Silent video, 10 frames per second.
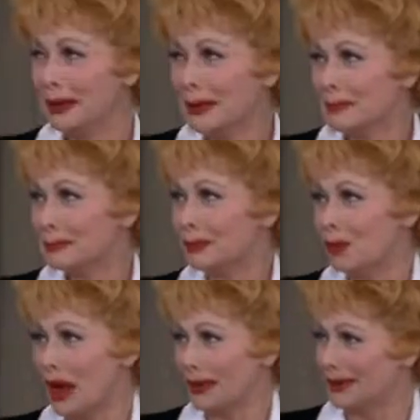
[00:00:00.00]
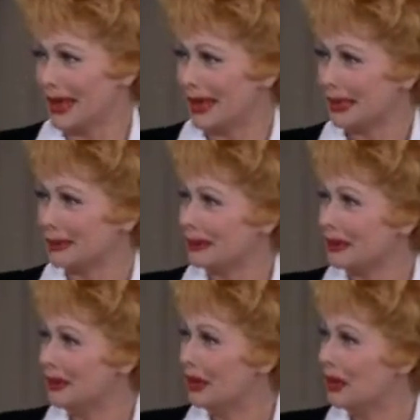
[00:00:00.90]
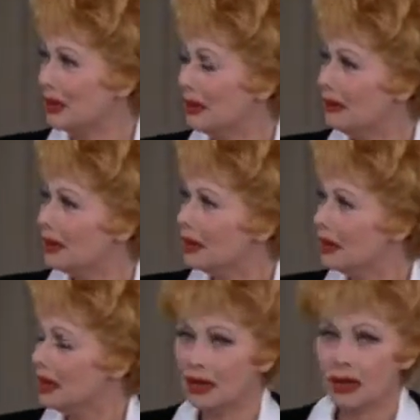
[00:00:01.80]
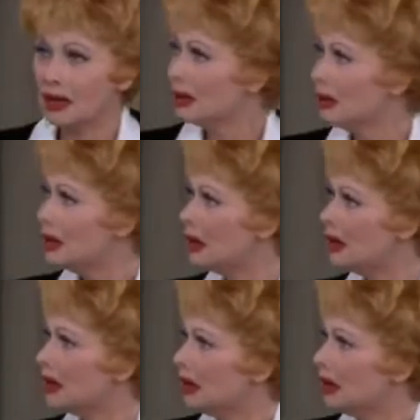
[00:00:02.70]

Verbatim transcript: The date. What the date? date? The date. The date.